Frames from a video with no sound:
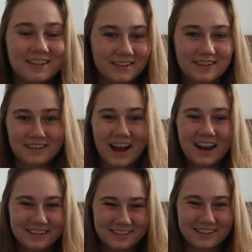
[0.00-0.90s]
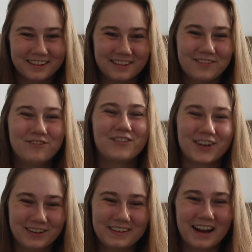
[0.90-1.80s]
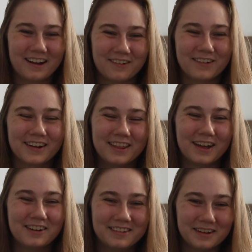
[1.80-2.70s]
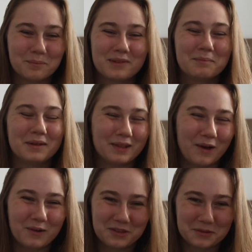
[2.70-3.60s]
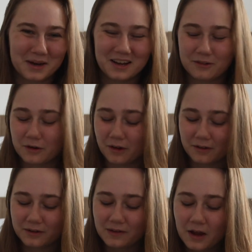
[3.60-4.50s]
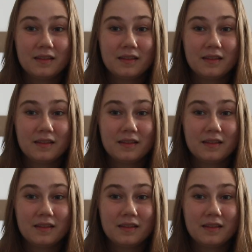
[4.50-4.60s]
This is actually the first category that dips below $300.